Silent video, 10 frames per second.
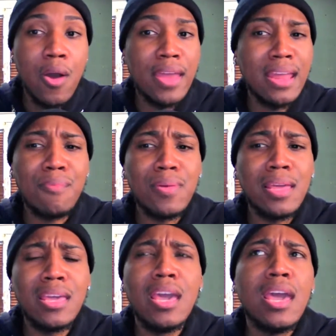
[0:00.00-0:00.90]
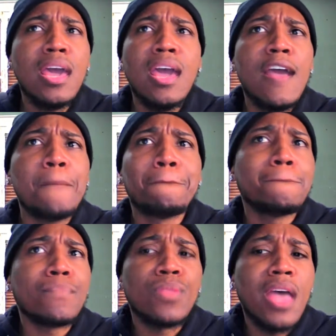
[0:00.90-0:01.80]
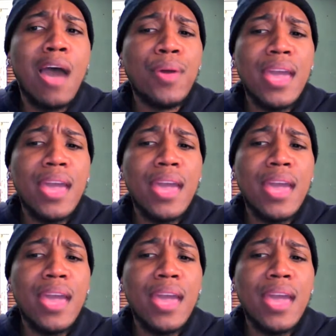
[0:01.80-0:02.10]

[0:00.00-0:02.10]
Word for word: And I really, I would